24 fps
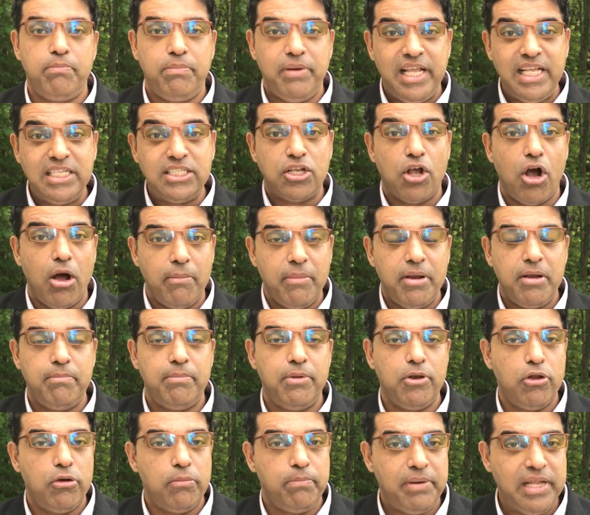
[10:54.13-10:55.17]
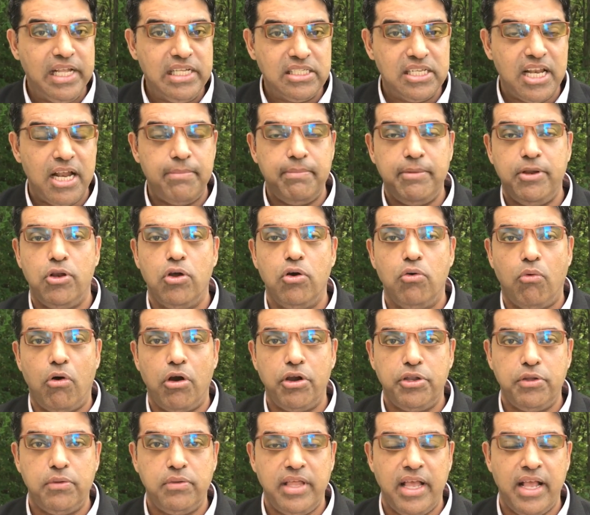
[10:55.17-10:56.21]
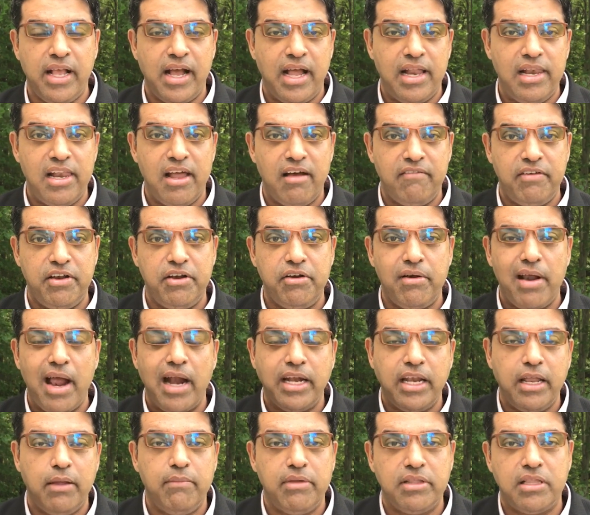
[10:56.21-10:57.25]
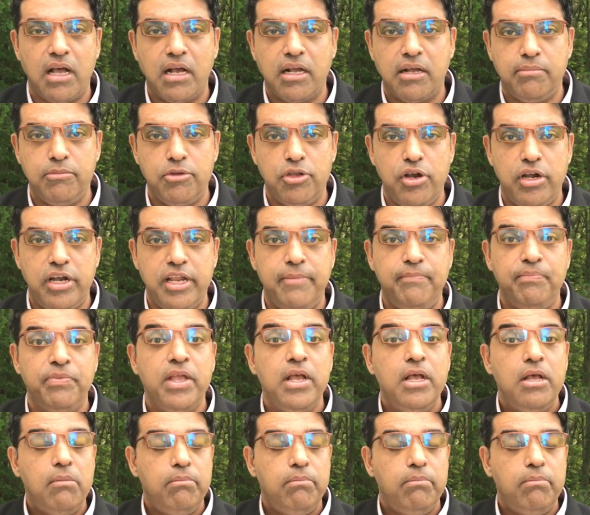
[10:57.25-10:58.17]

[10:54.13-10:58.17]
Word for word: Please comment below. Please let me know what you think. I love interacting with our community.